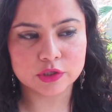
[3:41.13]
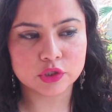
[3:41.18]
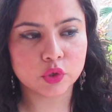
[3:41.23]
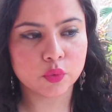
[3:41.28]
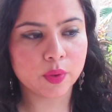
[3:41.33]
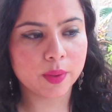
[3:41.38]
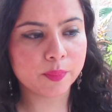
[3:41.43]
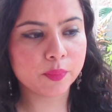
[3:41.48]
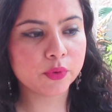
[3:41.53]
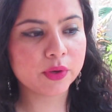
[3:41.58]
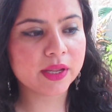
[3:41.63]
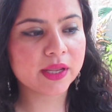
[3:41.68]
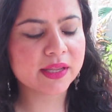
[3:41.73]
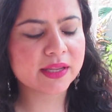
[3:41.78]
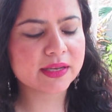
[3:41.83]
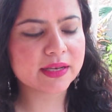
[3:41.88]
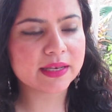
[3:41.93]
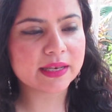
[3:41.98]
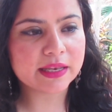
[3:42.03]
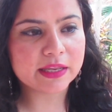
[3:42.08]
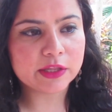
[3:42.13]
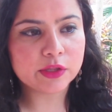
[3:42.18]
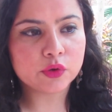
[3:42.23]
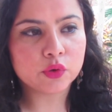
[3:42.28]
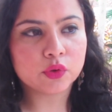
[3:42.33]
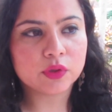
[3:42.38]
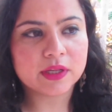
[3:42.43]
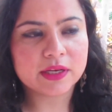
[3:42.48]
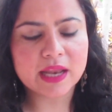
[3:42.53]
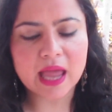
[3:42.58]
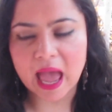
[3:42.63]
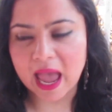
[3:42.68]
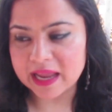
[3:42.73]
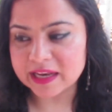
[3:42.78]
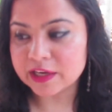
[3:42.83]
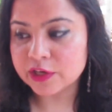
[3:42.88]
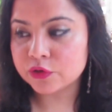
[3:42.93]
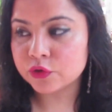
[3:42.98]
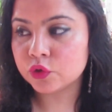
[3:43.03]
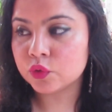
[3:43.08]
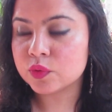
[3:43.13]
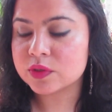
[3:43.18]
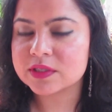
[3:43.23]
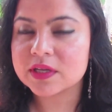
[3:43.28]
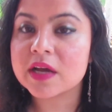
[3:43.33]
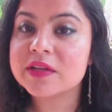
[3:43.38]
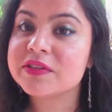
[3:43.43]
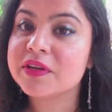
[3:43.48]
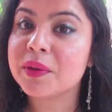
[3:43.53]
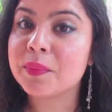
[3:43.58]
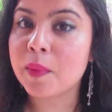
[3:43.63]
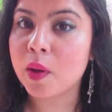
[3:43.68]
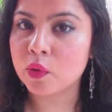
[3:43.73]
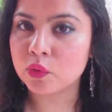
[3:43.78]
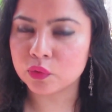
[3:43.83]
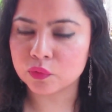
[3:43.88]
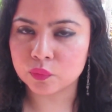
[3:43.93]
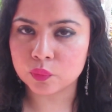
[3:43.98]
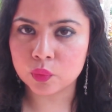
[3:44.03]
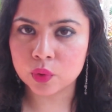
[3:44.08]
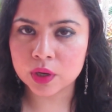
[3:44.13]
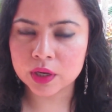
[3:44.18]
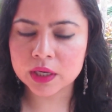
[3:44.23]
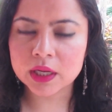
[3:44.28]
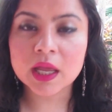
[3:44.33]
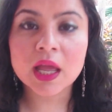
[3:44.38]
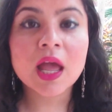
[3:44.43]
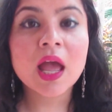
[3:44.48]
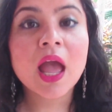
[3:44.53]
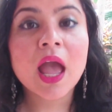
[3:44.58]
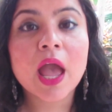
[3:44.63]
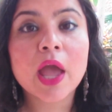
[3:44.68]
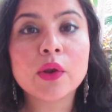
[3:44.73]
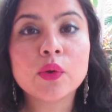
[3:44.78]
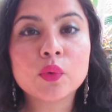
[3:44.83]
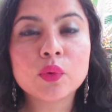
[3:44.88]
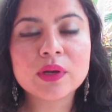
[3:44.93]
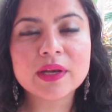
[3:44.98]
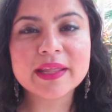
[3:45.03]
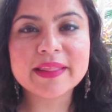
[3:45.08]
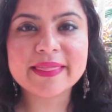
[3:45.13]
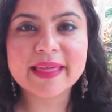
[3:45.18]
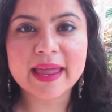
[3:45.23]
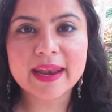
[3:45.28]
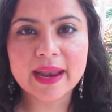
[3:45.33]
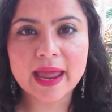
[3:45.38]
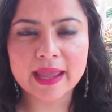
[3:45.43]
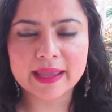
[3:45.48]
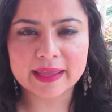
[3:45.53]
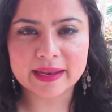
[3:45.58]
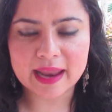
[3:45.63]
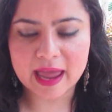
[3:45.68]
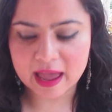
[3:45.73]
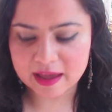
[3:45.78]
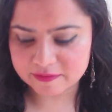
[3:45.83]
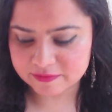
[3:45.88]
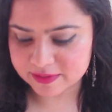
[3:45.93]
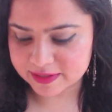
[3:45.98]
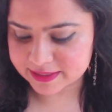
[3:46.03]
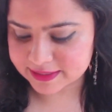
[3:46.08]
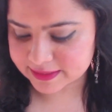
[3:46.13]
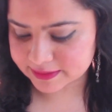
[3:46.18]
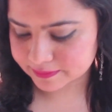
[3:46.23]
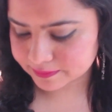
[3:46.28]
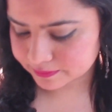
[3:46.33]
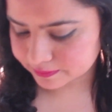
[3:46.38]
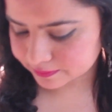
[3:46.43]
So we're putting, you know, that I need to do a certain amount of work and only then I can have this.